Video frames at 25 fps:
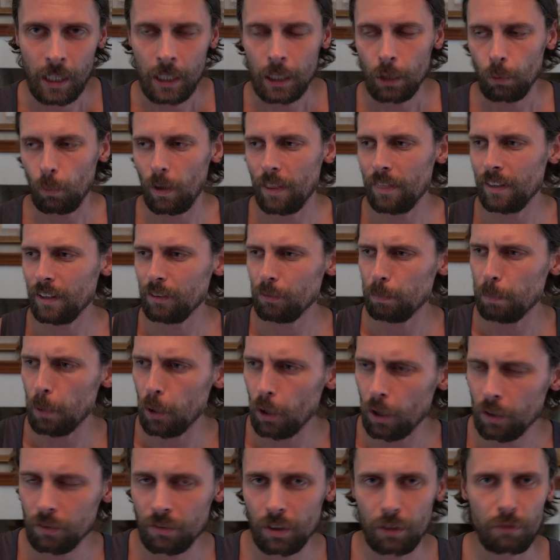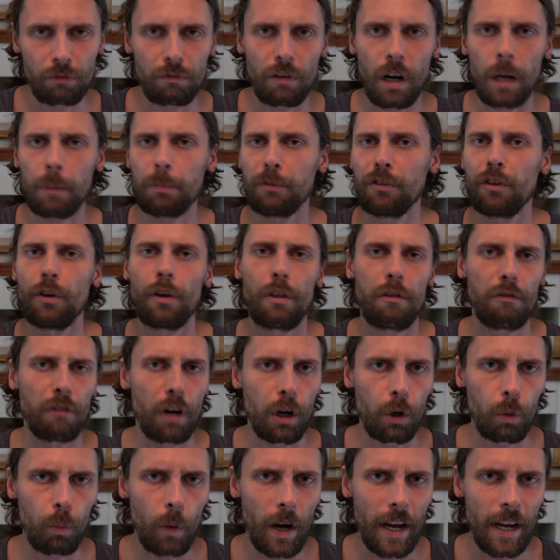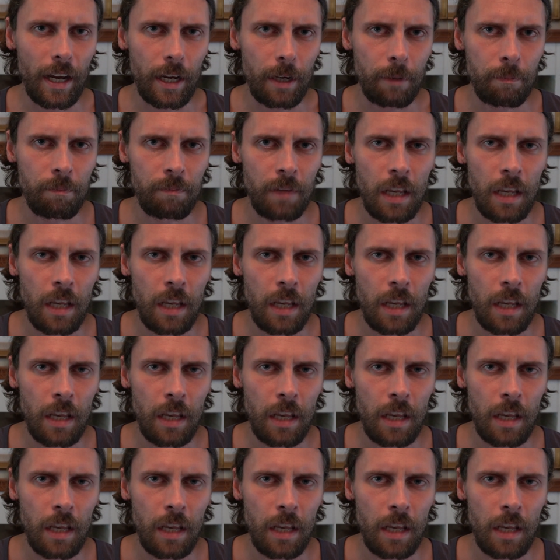when this person rubs you the wrong way.